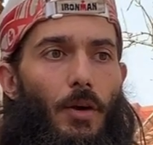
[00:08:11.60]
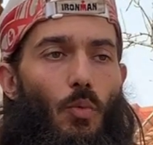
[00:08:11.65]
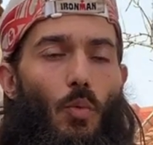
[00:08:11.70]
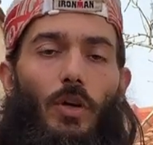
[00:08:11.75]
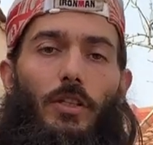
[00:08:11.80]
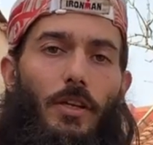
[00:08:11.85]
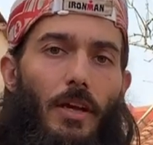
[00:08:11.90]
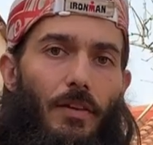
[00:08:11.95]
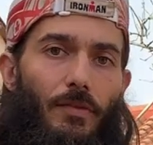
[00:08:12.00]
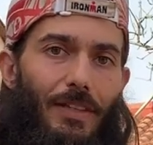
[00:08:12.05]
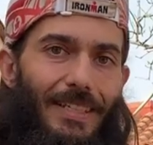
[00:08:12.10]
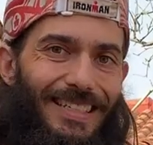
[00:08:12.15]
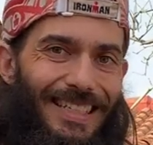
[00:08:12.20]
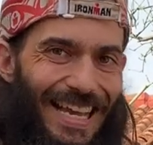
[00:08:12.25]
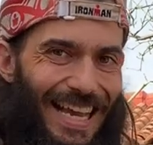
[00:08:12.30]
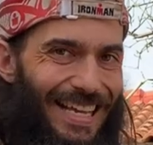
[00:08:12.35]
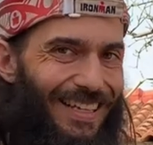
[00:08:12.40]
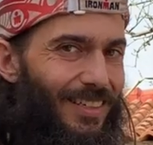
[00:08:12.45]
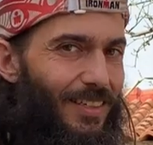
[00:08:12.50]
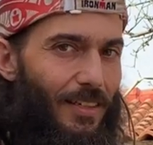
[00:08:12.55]
What kind of
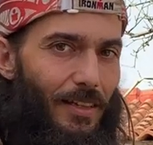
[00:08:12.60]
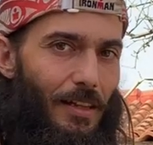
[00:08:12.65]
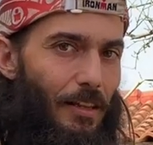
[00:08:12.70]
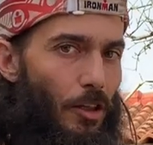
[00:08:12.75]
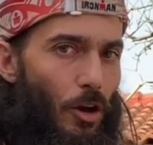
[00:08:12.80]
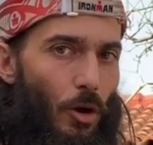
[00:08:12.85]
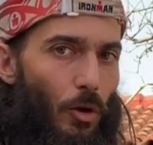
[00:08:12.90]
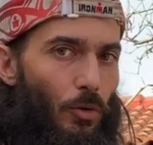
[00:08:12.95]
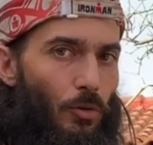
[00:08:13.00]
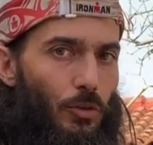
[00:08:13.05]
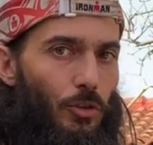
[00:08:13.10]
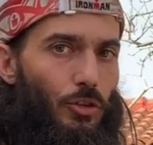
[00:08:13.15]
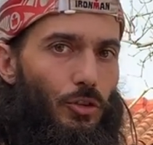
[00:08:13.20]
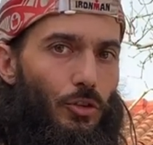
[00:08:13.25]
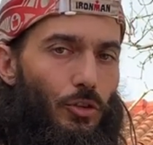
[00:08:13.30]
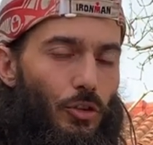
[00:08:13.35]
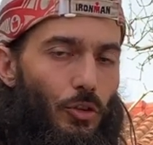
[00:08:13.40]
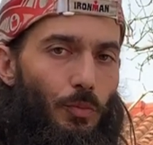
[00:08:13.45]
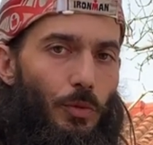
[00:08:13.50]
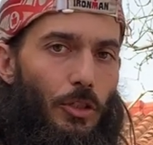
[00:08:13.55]
intensity, though,
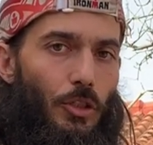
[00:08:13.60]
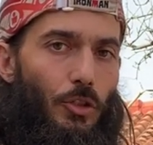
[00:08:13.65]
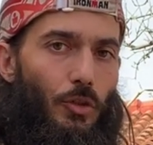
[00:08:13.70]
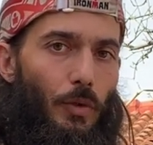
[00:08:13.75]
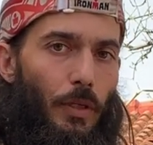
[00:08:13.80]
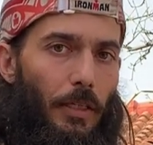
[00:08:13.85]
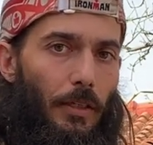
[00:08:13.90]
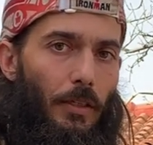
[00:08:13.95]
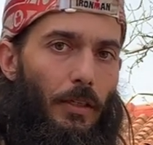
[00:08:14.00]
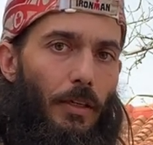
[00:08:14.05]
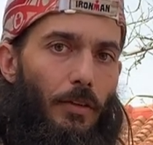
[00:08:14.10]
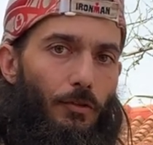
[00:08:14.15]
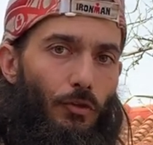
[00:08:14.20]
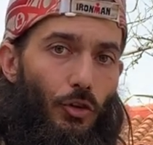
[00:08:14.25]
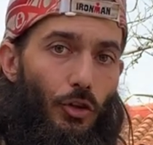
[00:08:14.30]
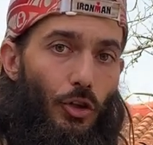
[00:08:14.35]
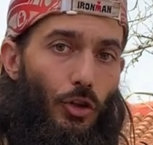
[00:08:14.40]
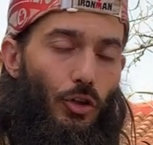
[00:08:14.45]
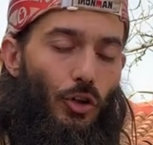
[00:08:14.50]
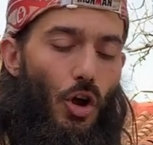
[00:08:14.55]
should you be doing
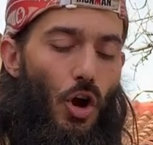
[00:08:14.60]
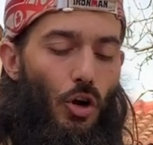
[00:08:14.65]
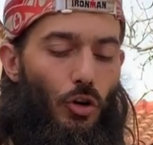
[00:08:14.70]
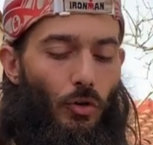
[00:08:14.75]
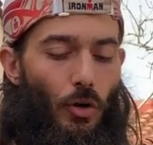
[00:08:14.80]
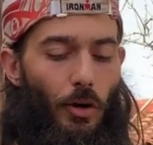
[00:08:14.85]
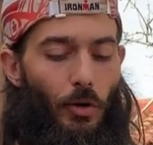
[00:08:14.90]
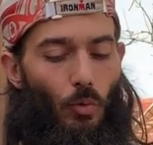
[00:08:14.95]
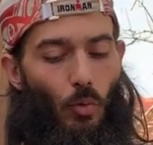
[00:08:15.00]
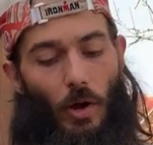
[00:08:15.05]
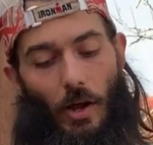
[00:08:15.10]
for your long run?